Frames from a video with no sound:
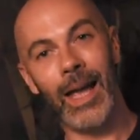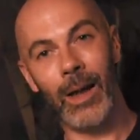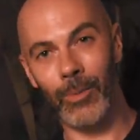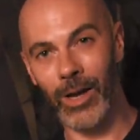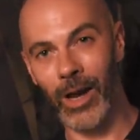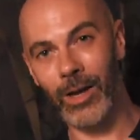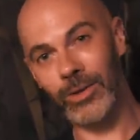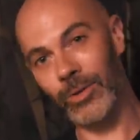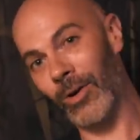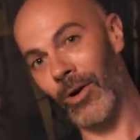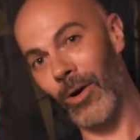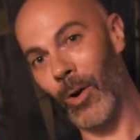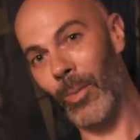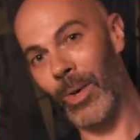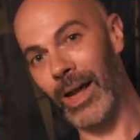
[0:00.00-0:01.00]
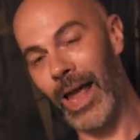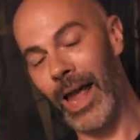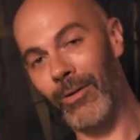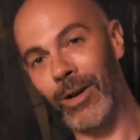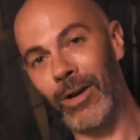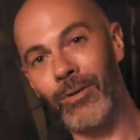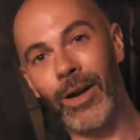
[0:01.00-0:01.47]
We're going to our old mate,
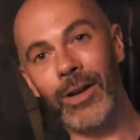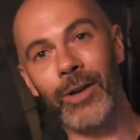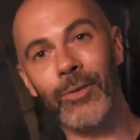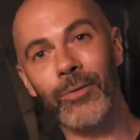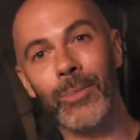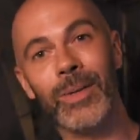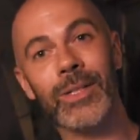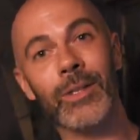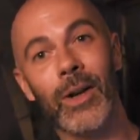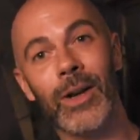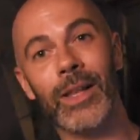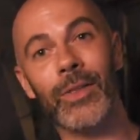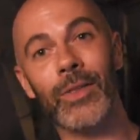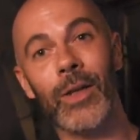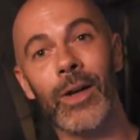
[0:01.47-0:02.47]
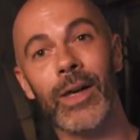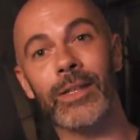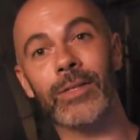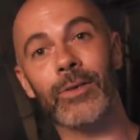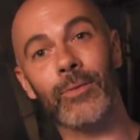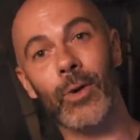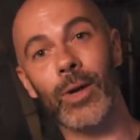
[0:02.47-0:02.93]
Ari Craddock, from his 1930s
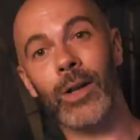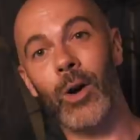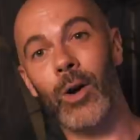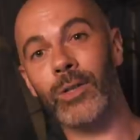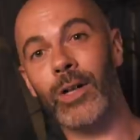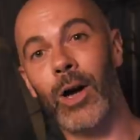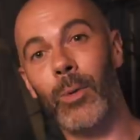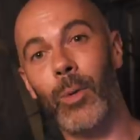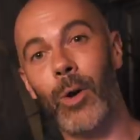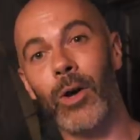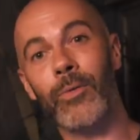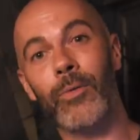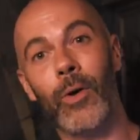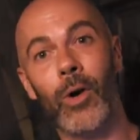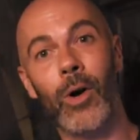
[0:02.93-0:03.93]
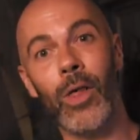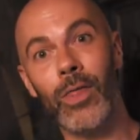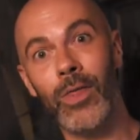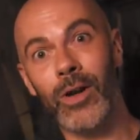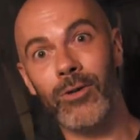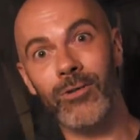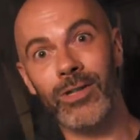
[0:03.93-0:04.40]
Savoy cocktail book for
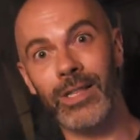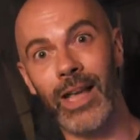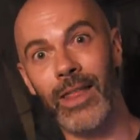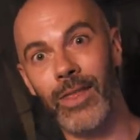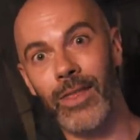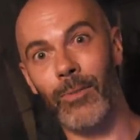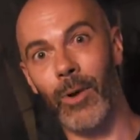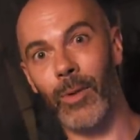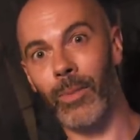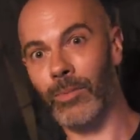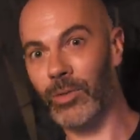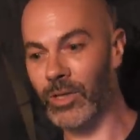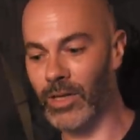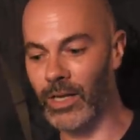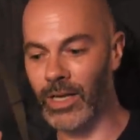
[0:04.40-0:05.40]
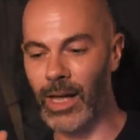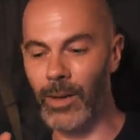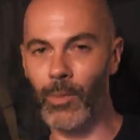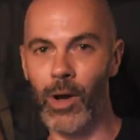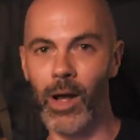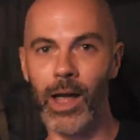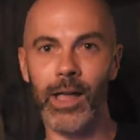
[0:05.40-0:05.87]
the chrysanthemum. I'm just gonna get
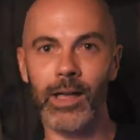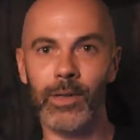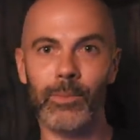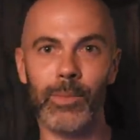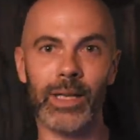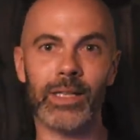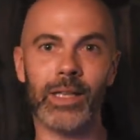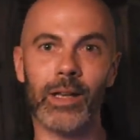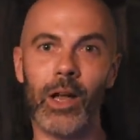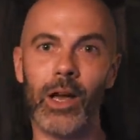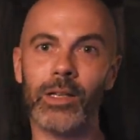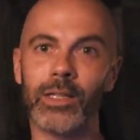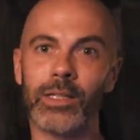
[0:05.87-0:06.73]
my mixing glass,